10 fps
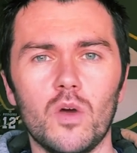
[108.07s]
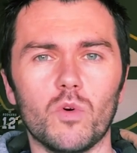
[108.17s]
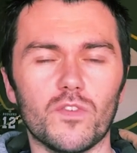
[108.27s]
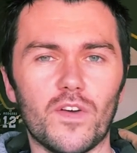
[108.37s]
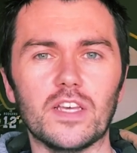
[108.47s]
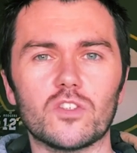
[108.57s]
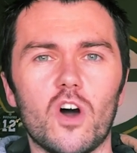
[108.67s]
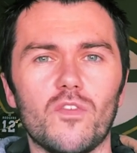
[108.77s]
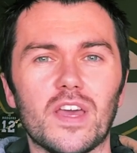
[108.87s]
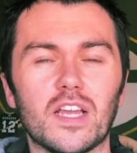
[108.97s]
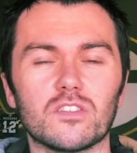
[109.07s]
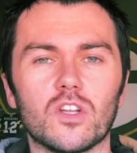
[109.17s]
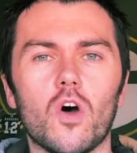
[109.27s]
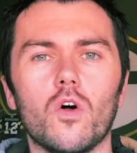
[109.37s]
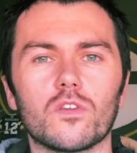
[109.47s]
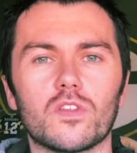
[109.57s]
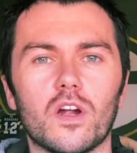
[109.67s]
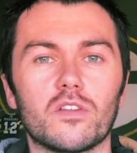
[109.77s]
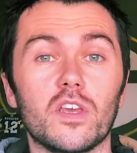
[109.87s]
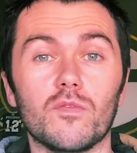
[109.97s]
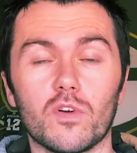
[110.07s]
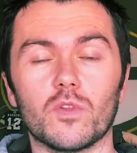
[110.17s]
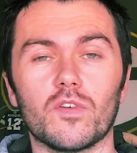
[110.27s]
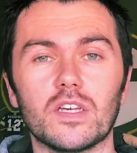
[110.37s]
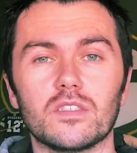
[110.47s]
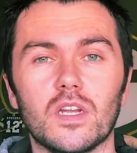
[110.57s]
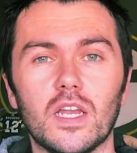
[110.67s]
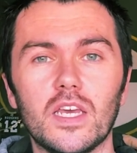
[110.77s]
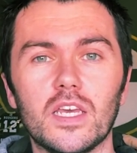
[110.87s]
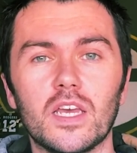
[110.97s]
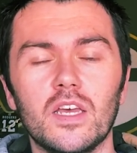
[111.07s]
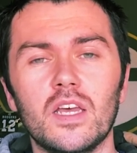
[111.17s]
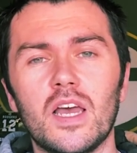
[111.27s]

would face off against an all-star team from the rest of the league